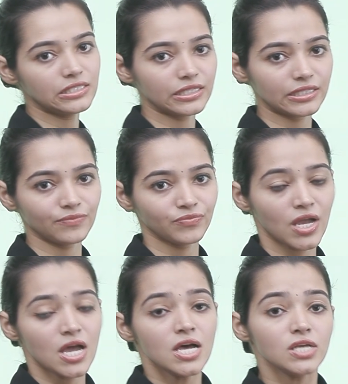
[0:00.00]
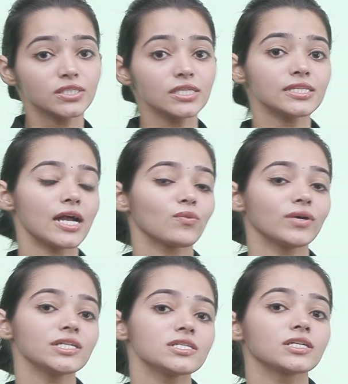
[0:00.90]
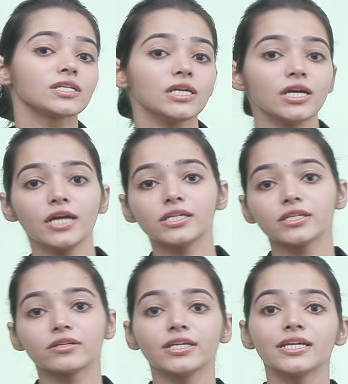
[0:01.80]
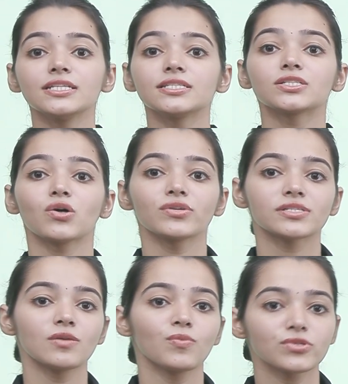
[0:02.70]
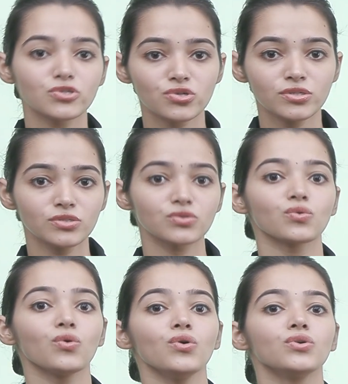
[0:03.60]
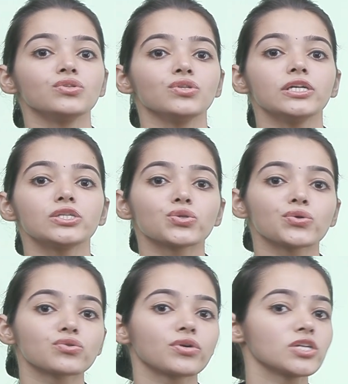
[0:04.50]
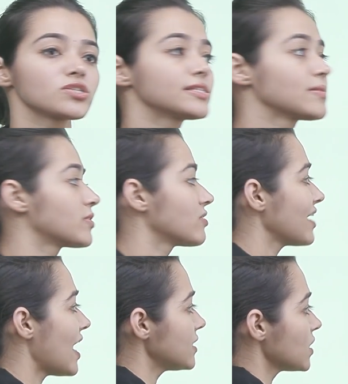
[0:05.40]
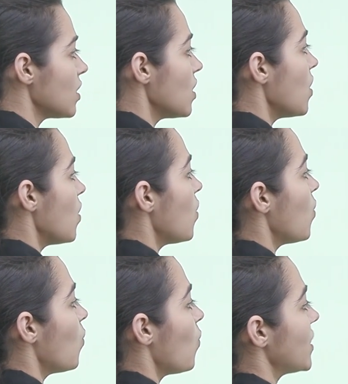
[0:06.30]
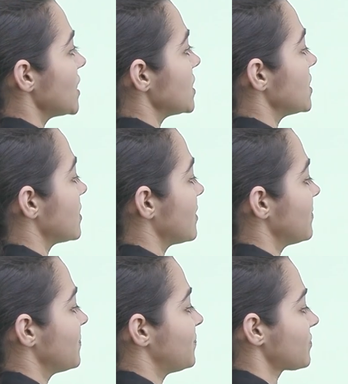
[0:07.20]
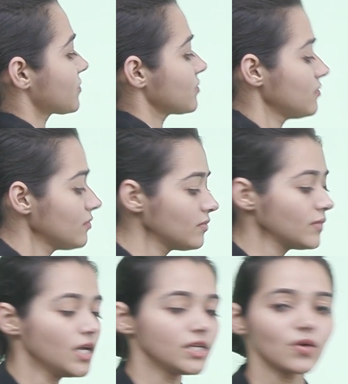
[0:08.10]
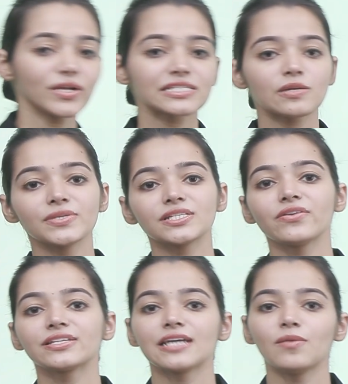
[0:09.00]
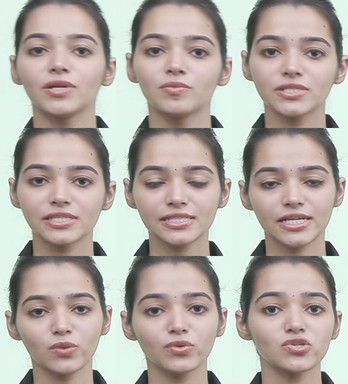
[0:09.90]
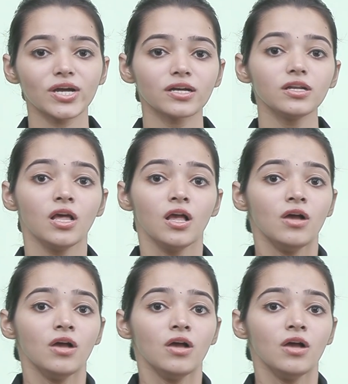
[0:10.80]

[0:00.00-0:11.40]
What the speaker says: degree. Since at 180 degree it regains its original position, so it shows rotational symmetry at 180 degree. Now next up is our example number 6. At which angle